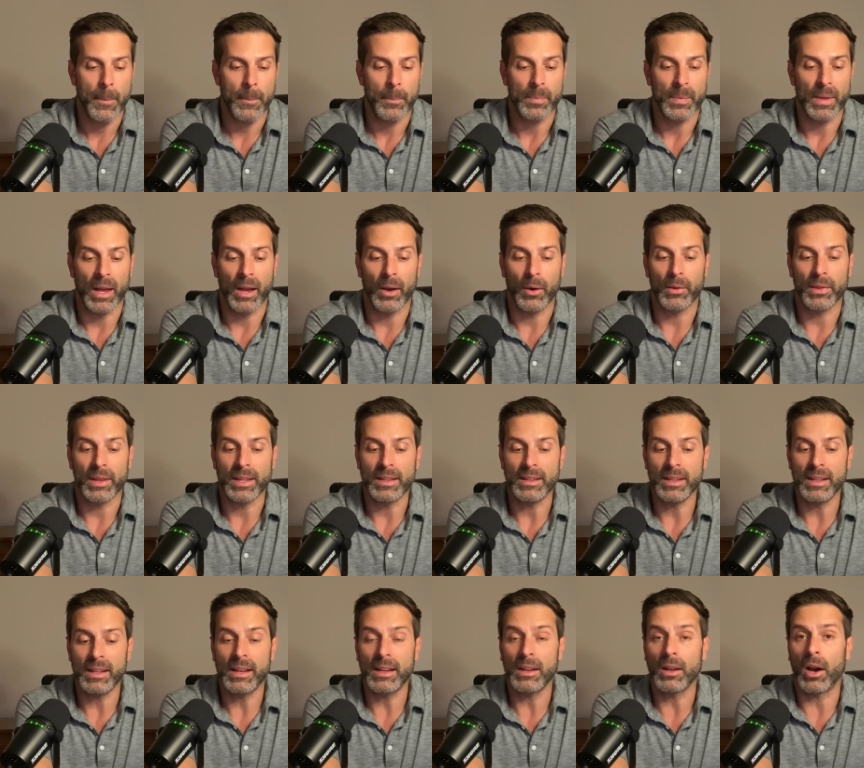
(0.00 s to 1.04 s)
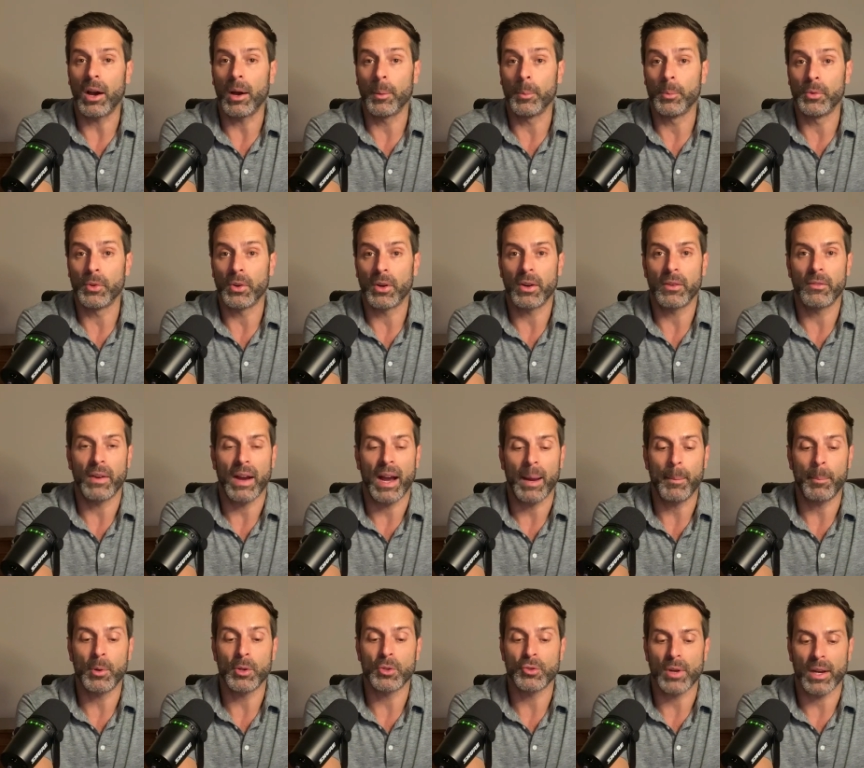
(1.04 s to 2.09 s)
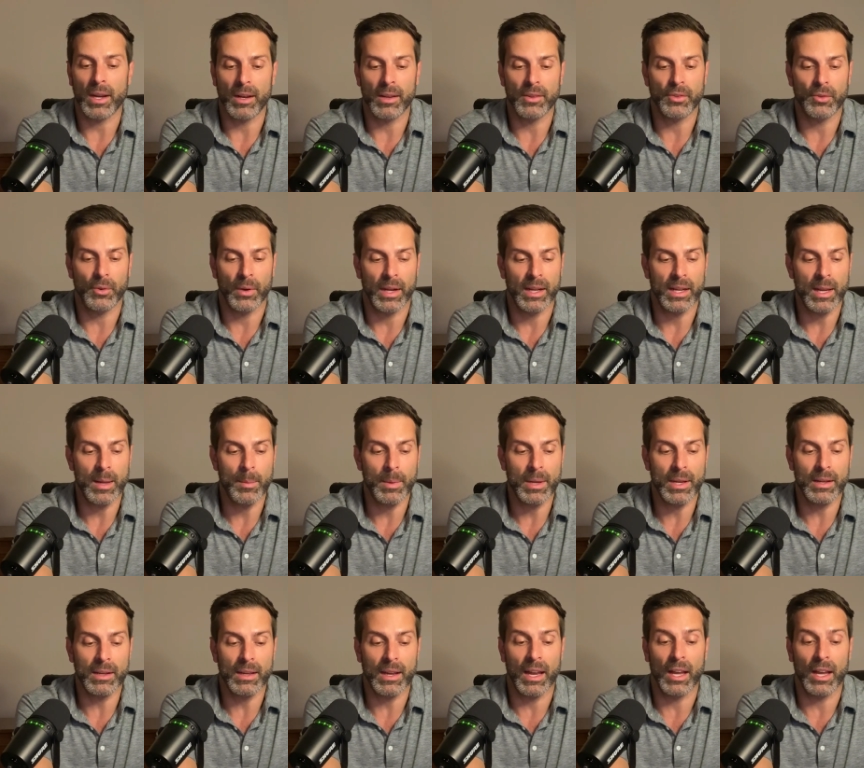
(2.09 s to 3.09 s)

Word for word: Now, they did observe hypertriglyceridemia